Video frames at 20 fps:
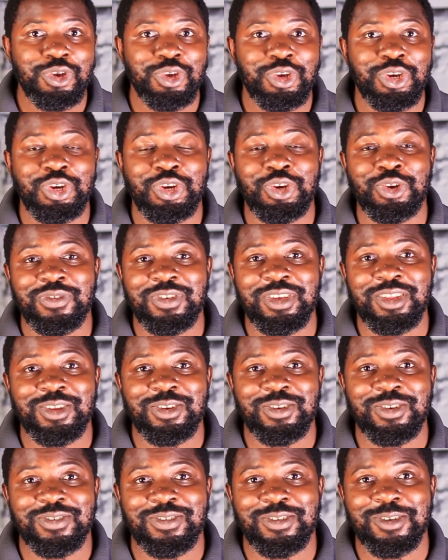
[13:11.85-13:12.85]
shooting
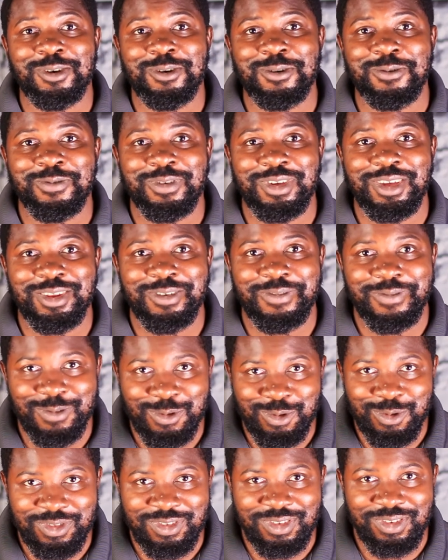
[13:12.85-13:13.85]
yourself in the
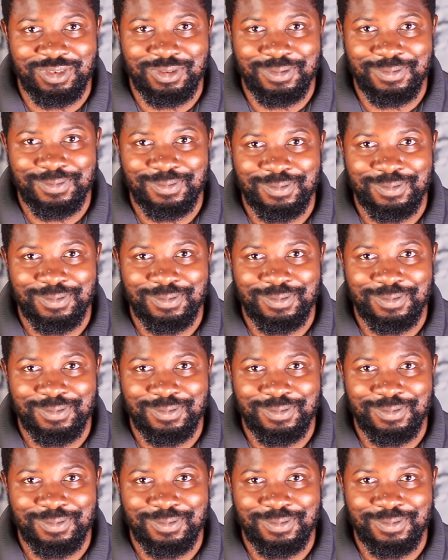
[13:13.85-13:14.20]
foot